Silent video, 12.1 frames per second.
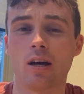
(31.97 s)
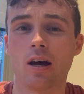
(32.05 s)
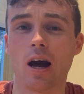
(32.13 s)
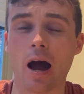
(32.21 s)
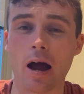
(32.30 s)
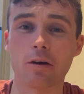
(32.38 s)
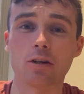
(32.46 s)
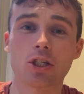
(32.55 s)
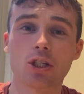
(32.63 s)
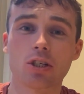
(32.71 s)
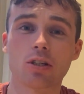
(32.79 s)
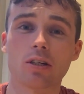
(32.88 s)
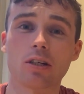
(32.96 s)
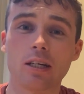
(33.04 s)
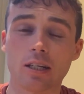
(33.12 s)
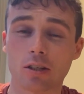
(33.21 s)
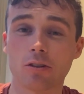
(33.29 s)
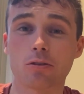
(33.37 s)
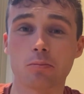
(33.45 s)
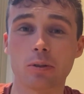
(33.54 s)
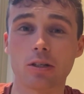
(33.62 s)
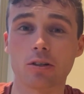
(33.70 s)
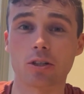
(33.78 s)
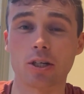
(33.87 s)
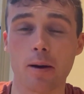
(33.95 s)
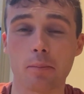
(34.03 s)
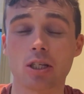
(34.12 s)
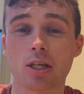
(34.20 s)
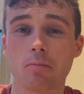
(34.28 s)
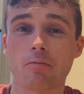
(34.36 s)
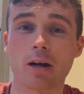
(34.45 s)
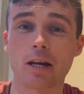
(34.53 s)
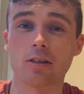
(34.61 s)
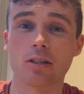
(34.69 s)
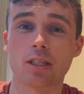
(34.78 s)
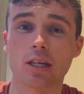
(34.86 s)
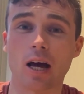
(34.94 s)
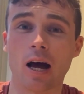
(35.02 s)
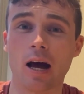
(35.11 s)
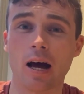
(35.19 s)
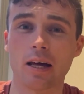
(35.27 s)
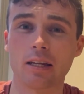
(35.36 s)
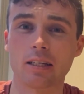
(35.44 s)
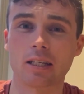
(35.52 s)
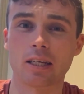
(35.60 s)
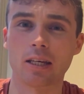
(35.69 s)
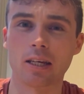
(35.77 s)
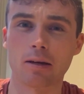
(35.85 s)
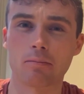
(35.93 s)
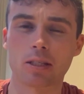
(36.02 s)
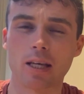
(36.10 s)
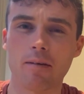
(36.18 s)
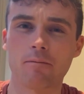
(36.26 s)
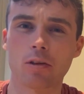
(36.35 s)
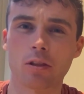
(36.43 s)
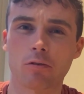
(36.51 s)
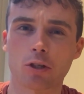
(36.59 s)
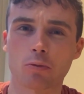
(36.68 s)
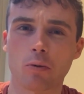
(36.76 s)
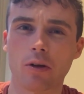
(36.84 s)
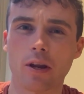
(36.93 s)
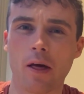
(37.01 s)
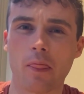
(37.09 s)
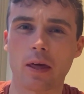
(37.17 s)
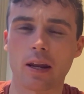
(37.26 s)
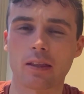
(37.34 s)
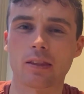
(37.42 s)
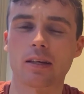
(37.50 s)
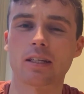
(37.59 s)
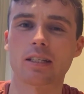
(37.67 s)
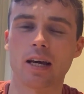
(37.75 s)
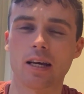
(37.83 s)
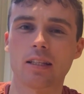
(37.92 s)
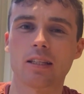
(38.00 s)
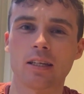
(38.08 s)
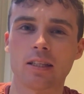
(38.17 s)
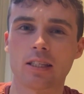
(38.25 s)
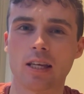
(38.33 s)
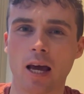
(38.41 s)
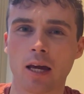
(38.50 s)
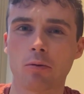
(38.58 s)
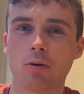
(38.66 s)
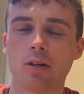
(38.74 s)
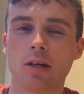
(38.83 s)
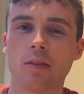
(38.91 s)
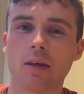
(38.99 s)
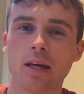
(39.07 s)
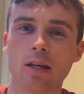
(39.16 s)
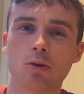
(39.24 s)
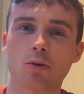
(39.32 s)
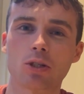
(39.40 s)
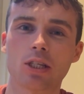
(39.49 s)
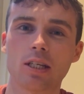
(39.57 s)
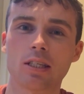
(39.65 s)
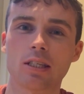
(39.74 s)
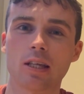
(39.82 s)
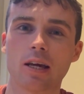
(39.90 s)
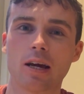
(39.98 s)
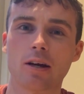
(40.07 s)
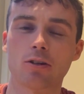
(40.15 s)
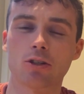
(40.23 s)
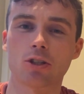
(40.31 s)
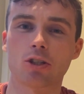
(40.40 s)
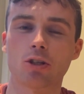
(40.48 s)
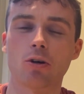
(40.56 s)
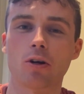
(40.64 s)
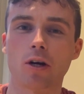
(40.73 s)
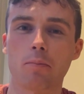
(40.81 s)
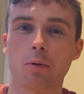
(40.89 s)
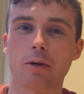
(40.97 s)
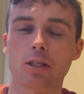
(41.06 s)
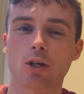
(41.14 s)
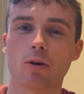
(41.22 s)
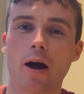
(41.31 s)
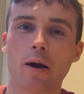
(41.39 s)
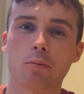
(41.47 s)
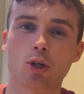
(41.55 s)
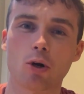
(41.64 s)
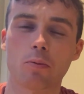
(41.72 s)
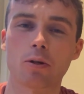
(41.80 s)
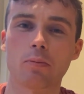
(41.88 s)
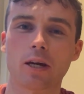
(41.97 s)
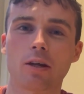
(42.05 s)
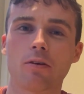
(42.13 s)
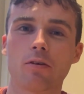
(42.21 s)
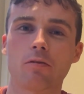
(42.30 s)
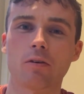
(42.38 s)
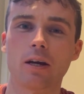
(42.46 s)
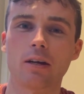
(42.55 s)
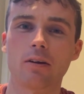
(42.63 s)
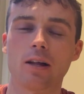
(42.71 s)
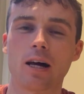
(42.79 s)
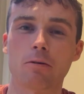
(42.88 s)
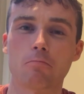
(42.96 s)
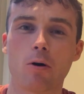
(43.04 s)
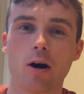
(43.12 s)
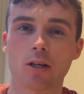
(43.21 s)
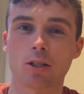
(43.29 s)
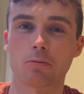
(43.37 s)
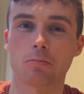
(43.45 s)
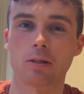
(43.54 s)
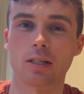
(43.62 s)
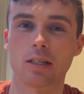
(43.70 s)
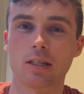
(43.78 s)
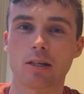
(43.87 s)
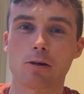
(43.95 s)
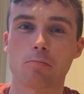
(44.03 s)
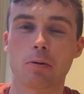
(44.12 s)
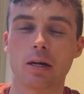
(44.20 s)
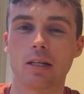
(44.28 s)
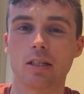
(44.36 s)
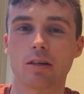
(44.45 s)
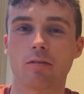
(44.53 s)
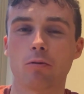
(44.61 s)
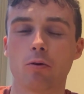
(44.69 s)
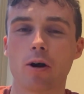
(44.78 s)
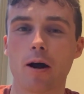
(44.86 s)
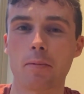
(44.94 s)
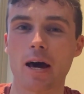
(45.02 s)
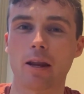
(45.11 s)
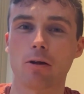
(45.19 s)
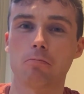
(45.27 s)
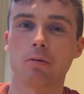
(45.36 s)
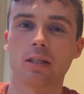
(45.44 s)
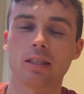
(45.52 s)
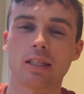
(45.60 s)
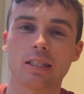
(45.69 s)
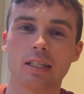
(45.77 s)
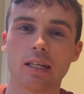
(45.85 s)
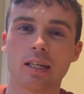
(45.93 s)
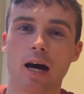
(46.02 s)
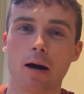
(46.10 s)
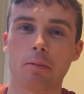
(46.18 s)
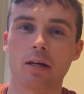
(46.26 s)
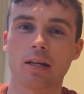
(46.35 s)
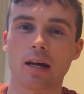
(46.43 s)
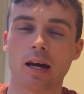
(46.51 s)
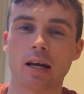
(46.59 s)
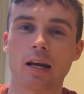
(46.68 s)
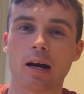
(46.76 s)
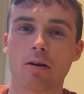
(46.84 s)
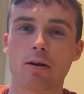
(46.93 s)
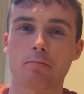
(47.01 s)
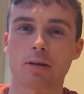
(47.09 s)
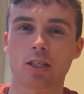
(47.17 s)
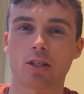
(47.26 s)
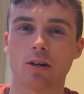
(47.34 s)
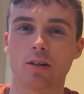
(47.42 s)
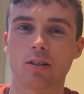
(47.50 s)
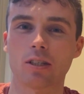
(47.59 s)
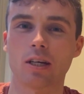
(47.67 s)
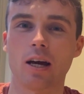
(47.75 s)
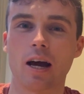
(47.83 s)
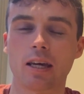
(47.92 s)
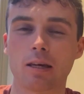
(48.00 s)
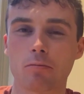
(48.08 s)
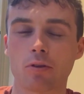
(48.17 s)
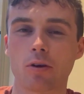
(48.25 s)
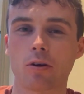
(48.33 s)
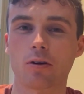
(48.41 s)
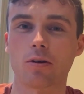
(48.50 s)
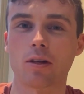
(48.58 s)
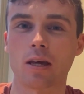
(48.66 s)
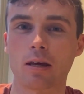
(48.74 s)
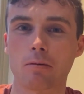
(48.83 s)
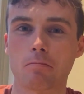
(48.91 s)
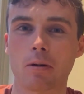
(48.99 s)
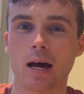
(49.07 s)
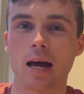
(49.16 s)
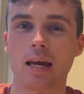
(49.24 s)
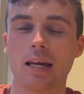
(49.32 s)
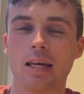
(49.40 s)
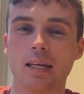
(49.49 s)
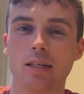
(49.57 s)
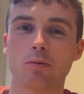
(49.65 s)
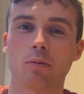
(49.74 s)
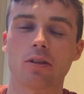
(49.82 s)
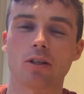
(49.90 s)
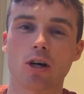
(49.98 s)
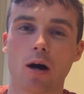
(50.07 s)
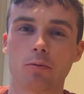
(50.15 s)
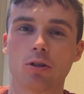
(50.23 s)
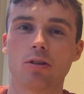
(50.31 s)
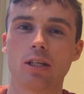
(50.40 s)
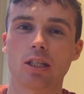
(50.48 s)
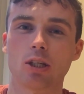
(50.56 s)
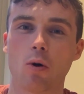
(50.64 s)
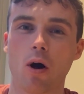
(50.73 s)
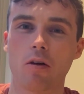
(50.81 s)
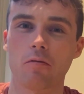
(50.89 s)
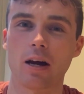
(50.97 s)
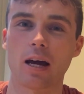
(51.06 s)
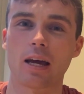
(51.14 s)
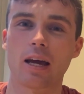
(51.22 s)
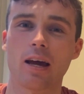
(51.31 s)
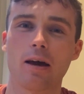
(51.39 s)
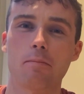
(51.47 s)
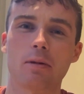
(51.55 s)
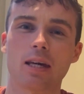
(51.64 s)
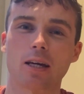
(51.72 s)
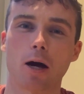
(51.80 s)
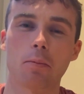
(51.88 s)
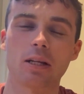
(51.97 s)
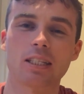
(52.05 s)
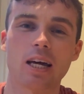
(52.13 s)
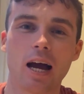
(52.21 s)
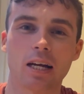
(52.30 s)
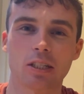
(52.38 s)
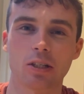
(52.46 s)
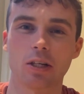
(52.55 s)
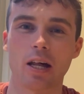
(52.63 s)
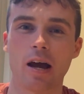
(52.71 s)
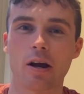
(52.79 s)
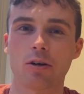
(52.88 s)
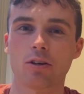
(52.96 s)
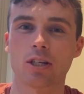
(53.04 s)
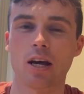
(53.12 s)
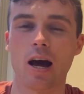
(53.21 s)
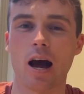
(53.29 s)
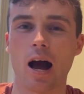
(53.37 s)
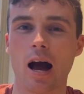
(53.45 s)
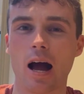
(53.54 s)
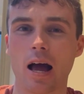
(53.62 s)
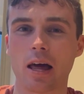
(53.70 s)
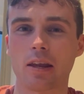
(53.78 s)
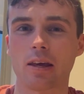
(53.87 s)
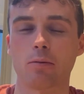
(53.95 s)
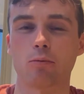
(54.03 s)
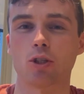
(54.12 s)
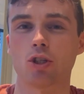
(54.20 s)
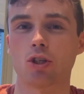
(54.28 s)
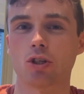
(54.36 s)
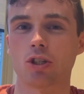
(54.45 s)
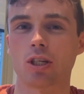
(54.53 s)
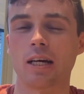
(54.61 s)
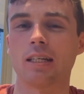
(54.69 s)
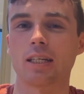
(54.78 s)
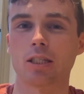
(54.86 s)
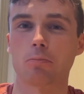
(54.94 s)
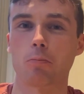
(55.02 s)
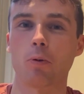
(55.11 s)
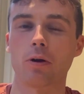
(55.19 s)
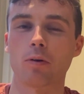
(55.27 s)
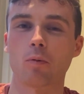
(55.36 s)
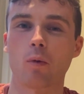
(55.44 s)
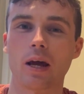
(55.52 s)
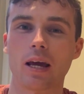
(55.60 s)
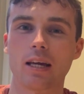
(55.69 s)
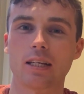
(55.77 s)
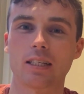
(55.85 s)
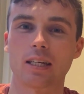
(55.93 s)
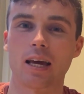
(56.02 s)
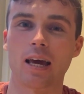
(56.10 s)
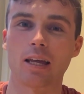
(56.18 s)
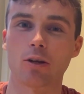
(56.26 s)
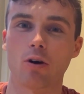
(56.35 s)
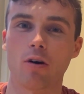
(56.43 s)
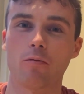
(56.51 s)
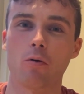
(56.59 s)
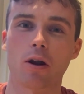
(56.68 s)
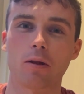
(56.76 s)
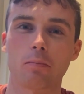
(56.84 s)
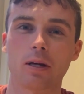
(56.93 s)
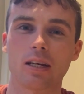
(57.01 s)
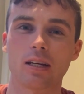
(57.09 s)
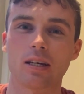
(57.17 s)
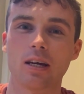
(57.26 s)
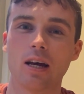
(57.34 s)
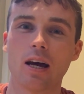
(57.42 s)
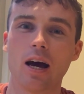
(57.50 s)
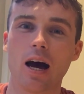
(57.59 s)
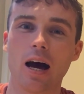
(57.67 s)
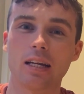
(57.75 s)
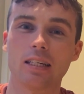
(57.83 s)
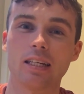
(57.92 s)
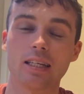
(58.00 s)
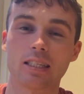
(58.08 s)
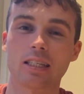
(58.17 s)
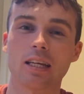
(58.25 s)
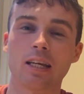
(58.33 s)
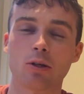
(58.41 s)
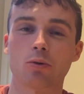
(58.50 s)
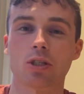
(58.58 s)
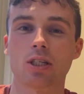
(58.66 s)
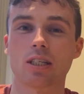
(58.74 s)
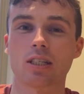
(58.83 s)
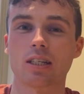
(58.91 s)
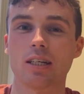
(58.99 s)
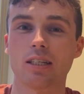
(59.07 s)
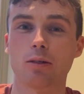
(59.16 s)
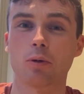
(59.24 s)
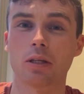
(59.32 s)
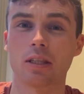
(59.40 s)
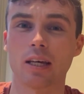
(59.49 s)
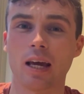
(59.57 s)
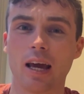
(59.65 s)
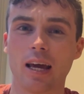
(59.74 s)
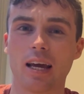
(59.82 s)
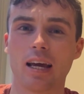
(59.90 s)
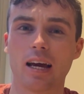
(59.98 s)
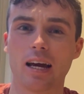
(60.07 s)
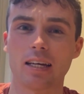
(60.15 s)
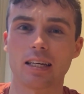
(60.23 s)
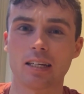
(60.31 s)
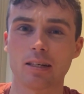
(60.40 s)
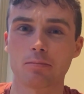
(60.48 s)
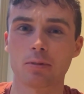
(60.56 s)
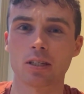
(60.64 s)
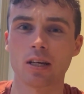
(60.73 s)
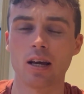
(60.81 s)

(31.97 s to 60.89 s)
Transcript: Irish 800 metre championship finals and came 7th in the first one and then I think 10th in the second one. In the indoor season there, just gone a couple of weeks ago, I was hoping to make another final and possibly compete for a medal, but that didn't happen. I narrowly missed out. I came third in my heat when the top two needed to qualify, made a couple of tactical errors, and it was just a disappointing way to end off what had been a decent indoor season. I did win the AAI Games